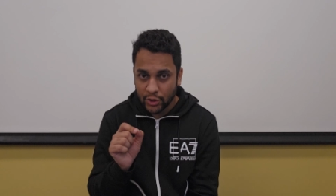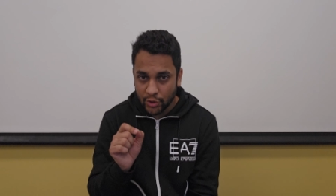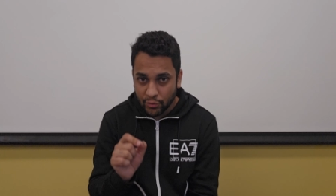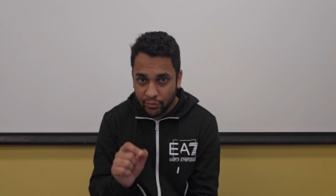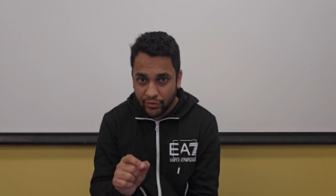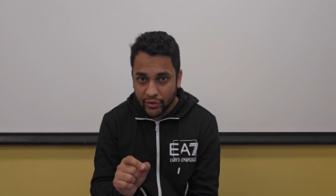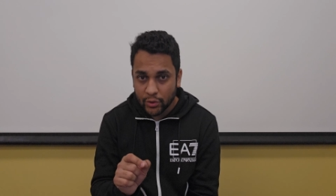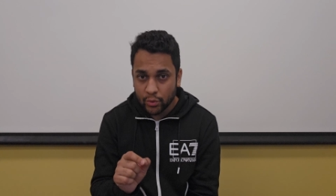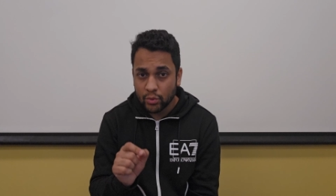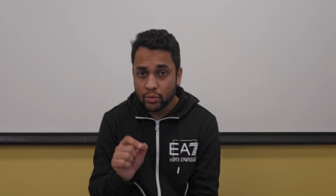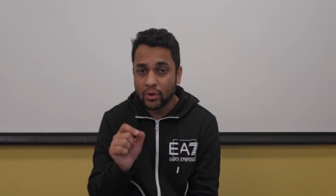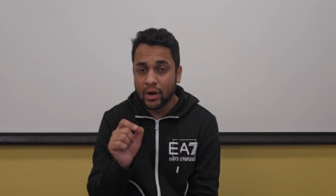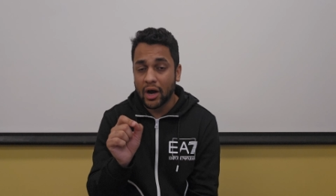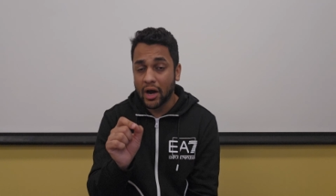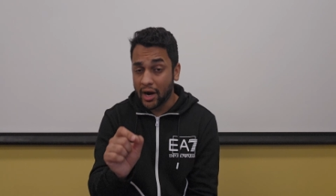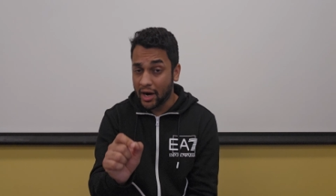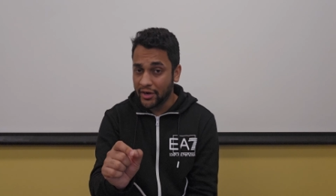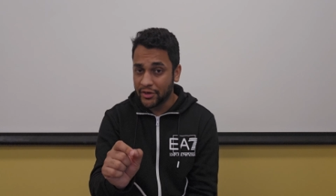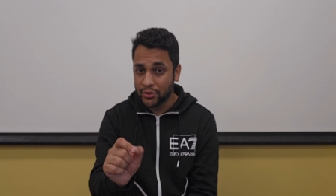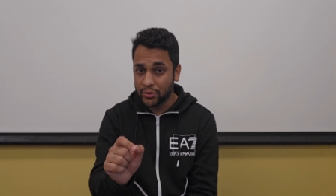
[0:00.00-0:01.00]
to view
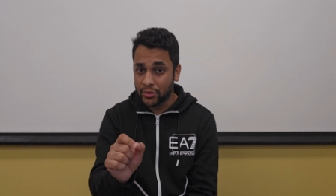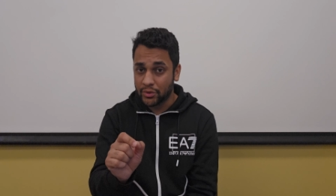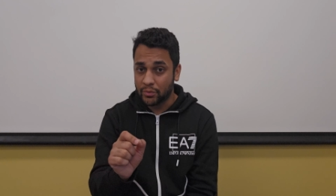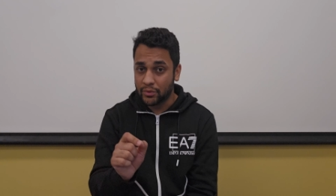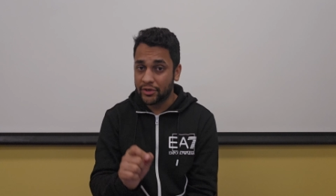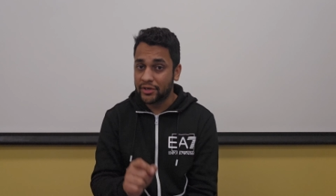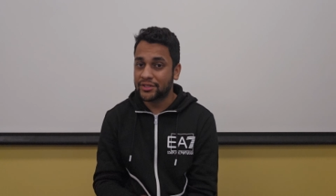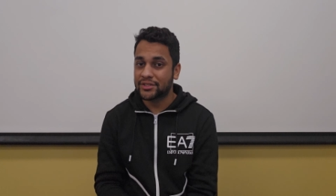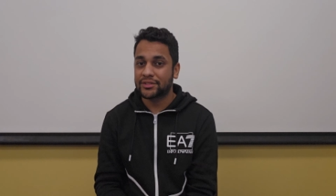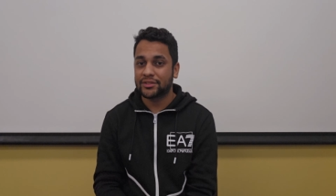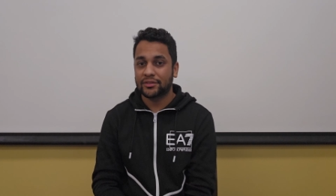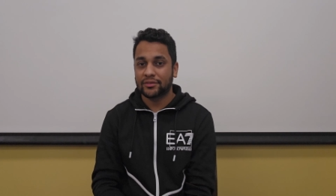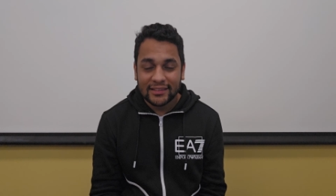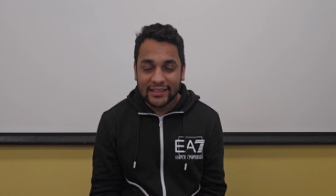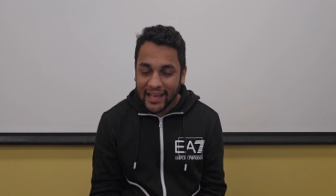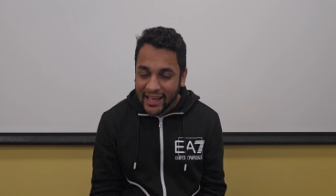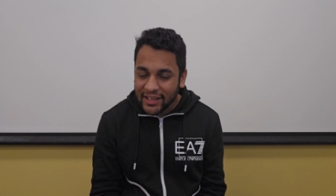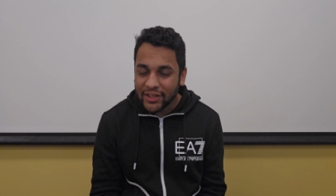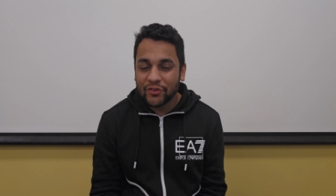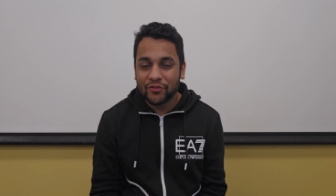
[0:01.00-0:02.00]
our universe.
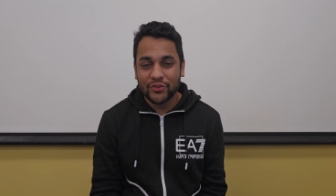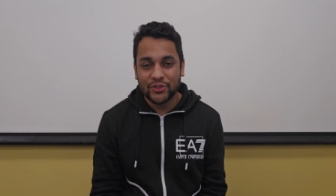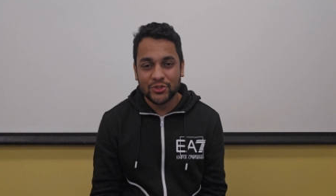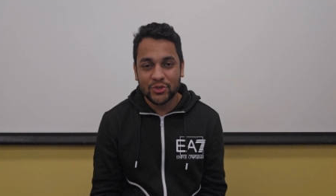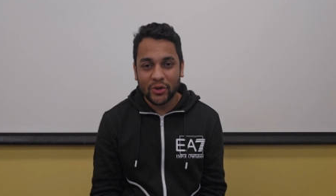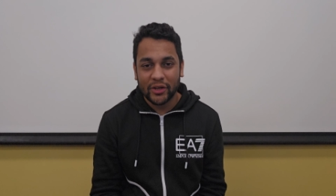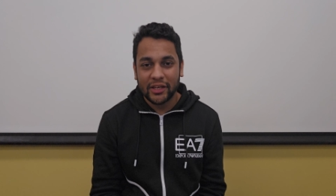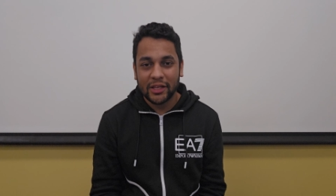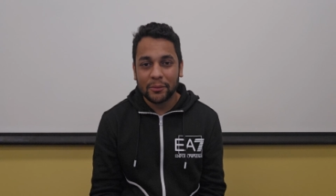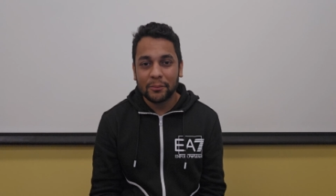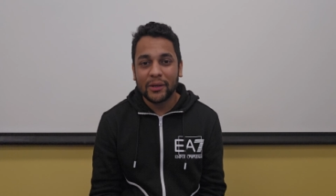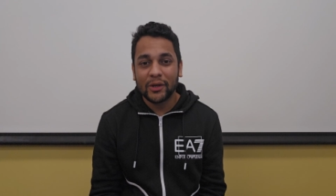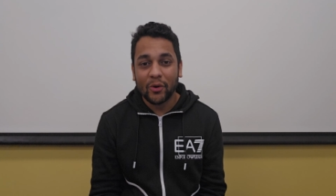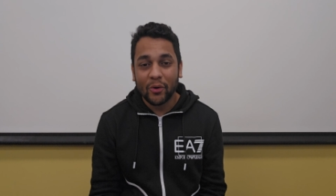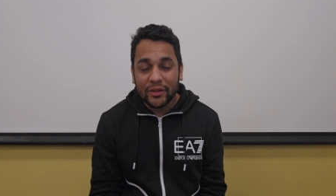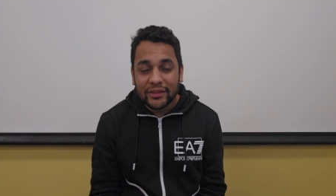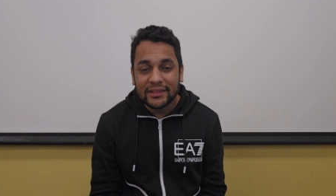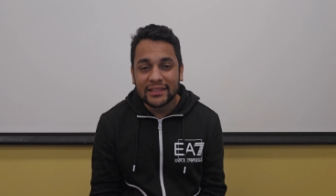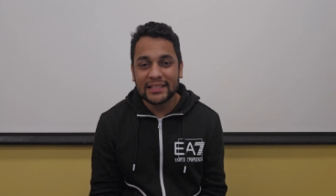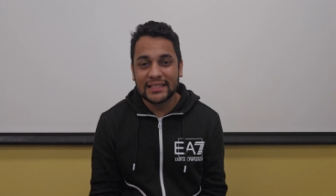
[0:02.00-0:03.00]
Thank you for joining me
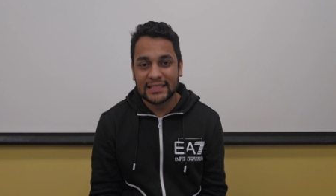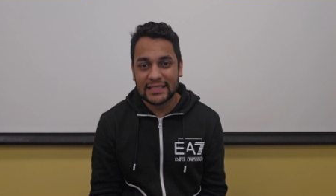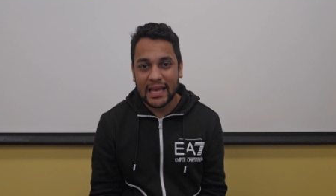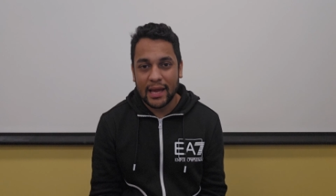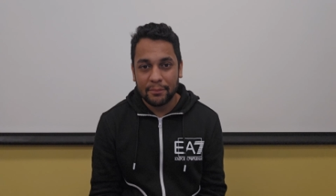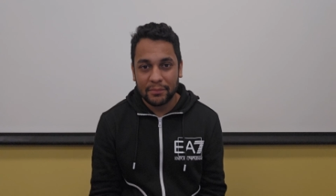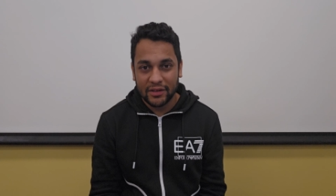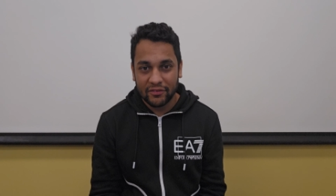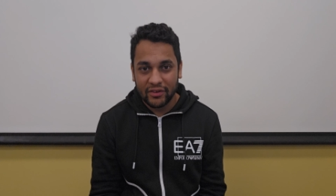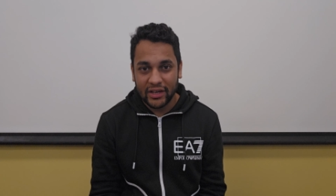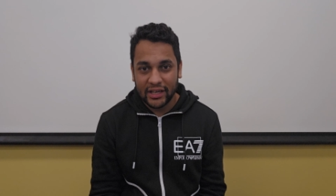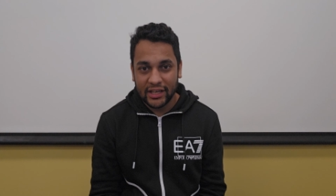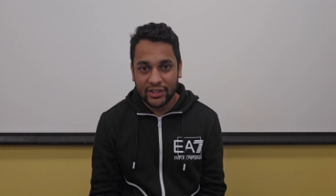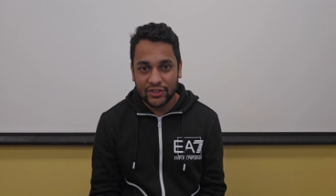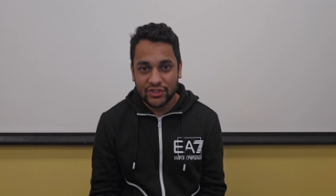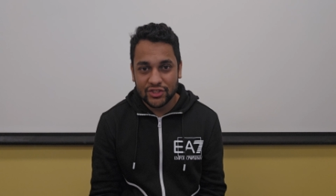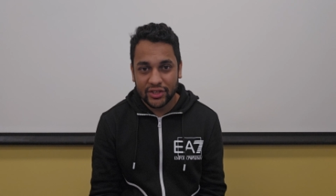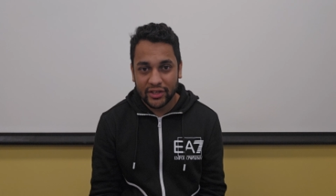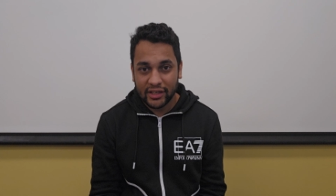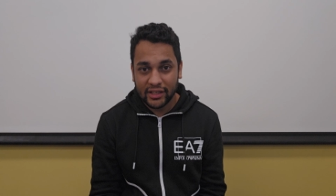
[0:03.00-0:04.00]
on this captivating
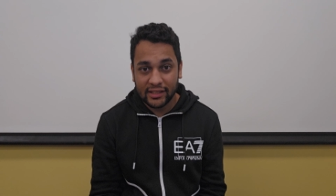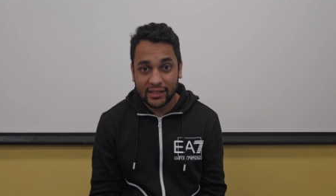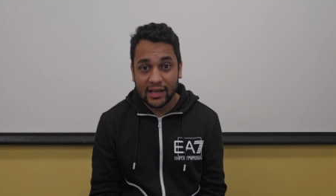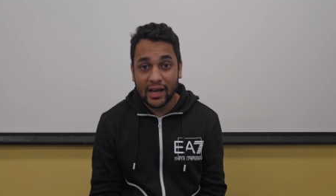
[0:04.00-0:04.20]
journey.